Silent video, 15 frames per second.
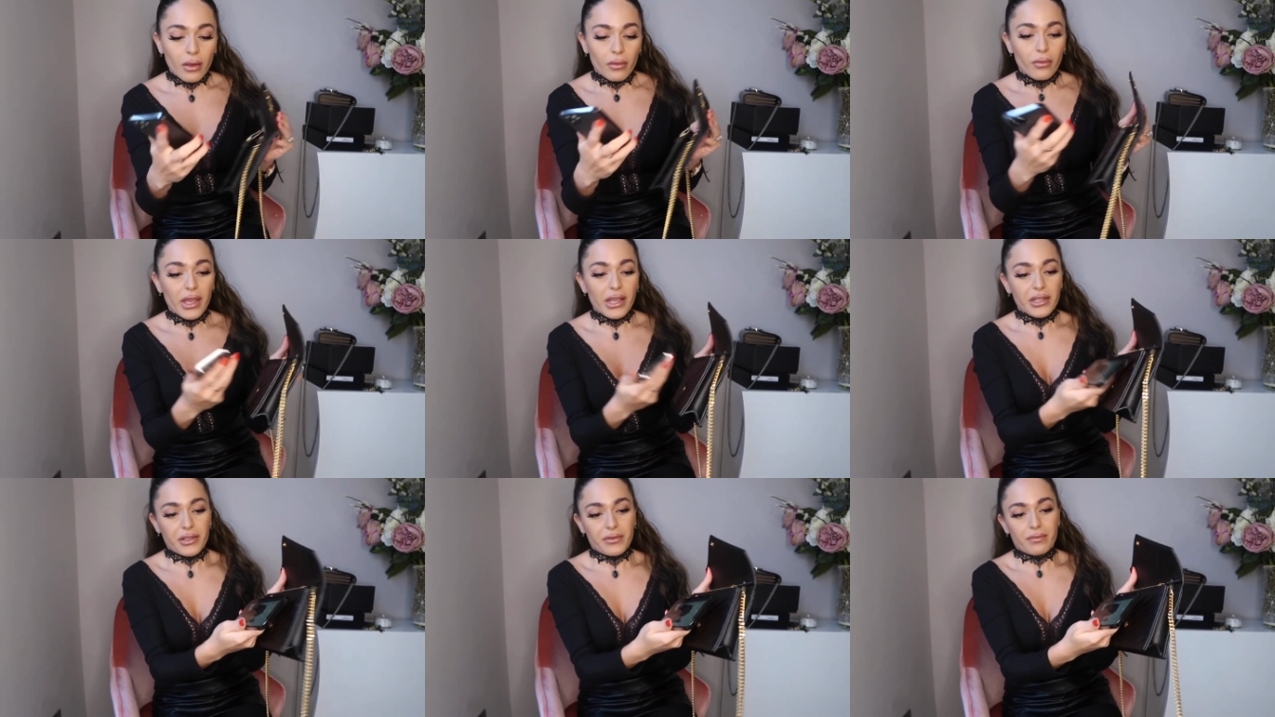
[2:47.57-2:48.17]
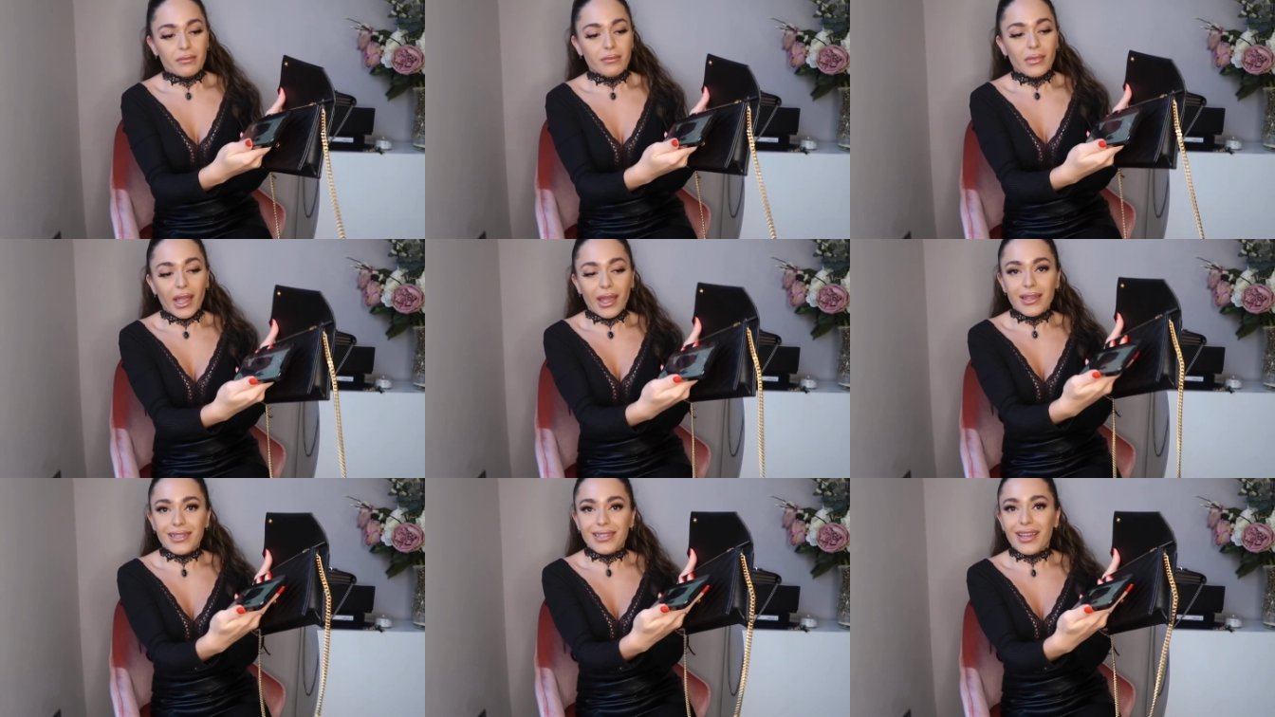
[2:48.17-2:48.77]
which
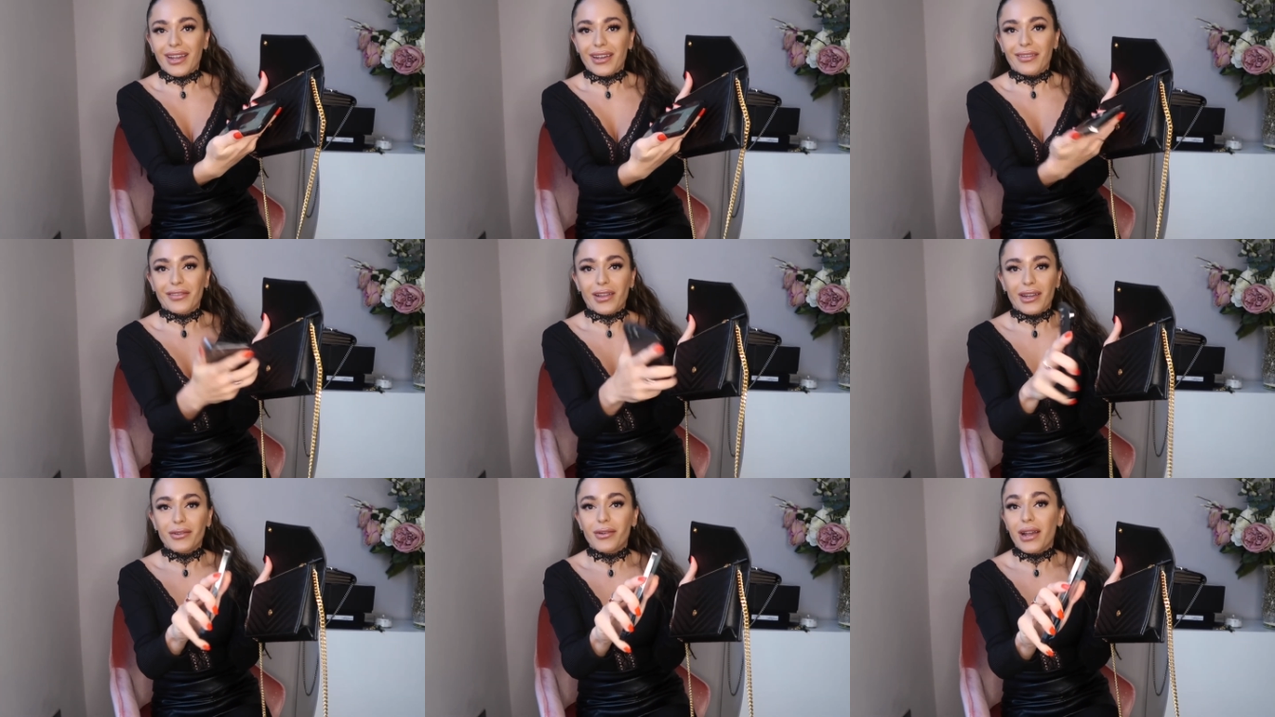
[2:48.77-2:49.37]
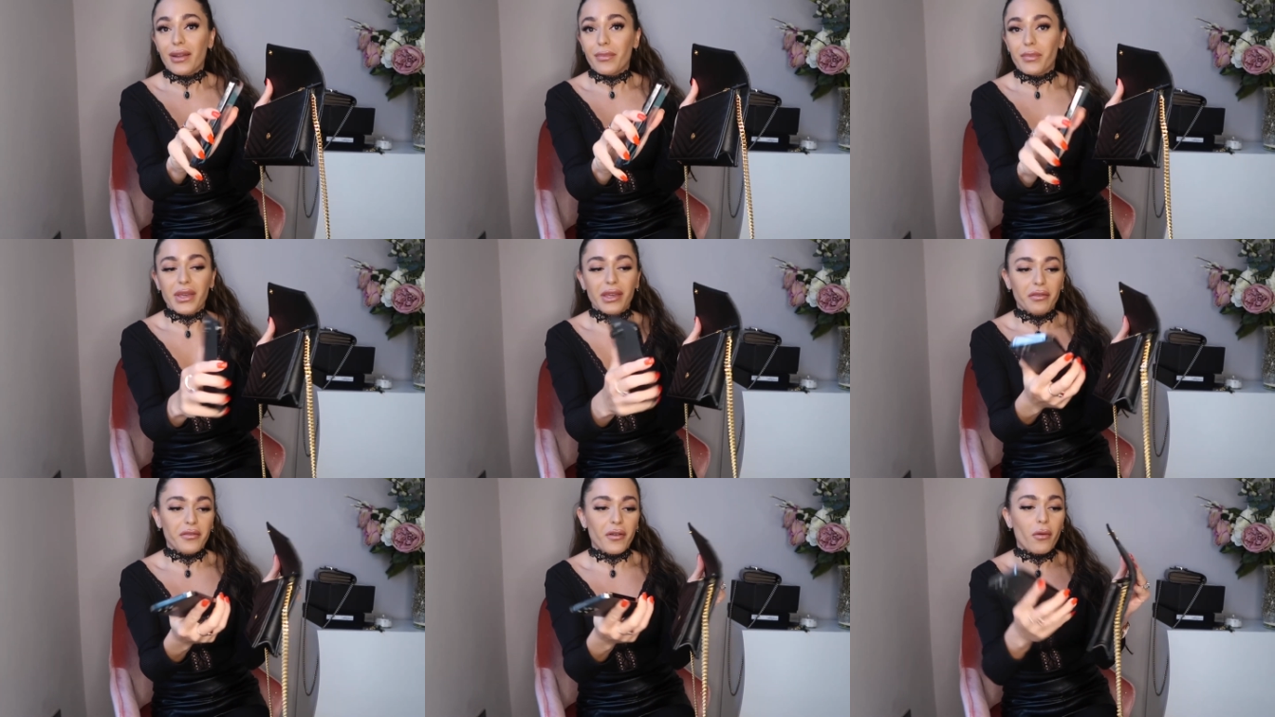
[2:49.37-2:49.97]
is kind of like quite a
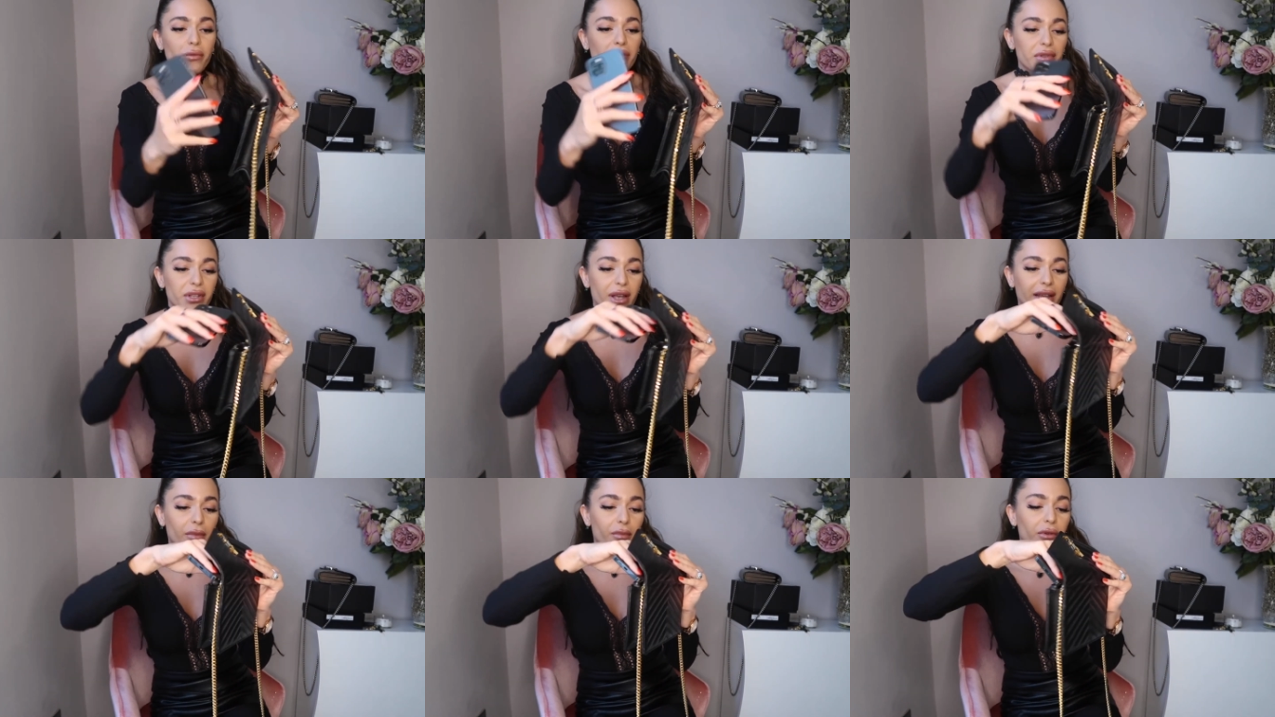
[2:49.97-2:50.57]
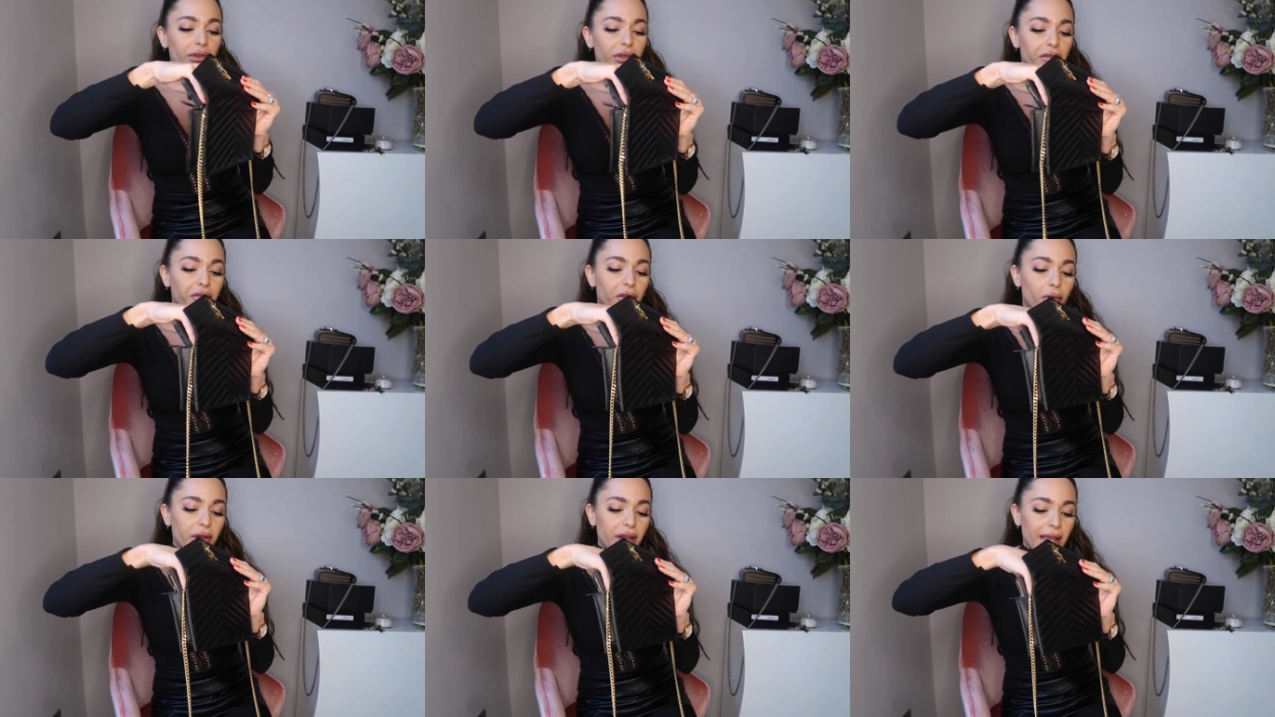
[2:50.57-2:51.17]
big phone, so I can put the
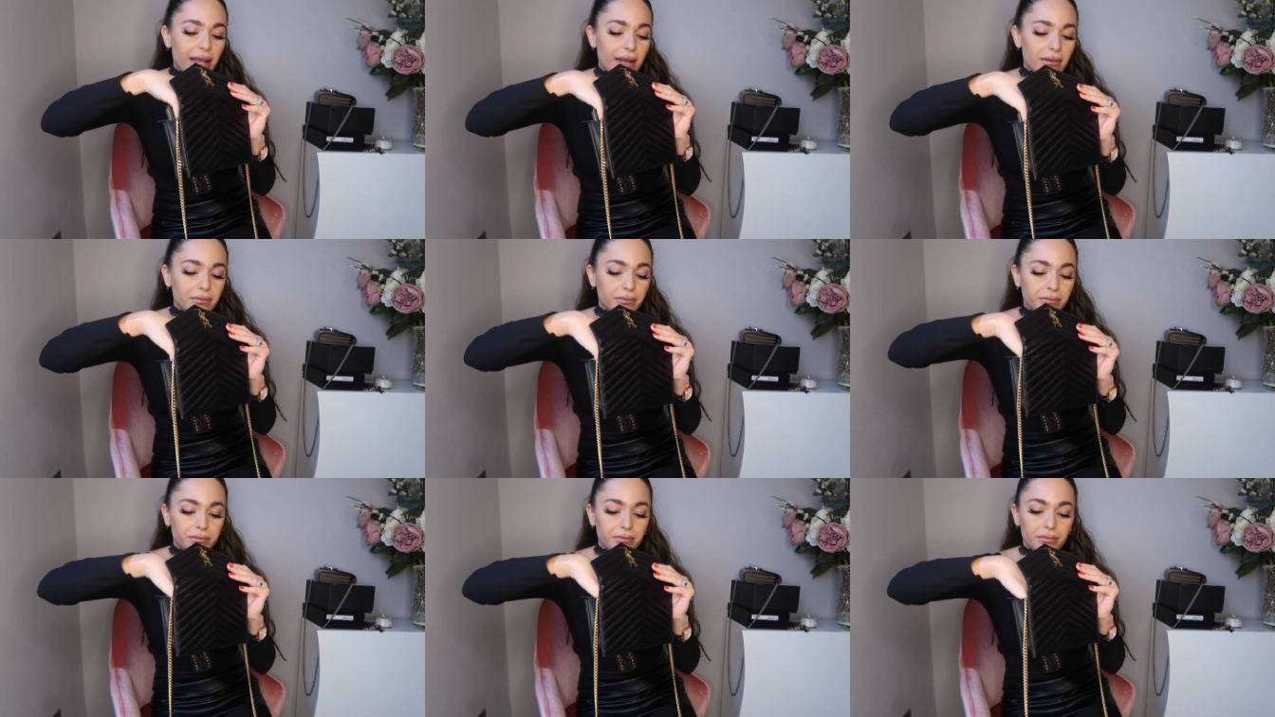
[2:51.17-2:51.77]
phone in.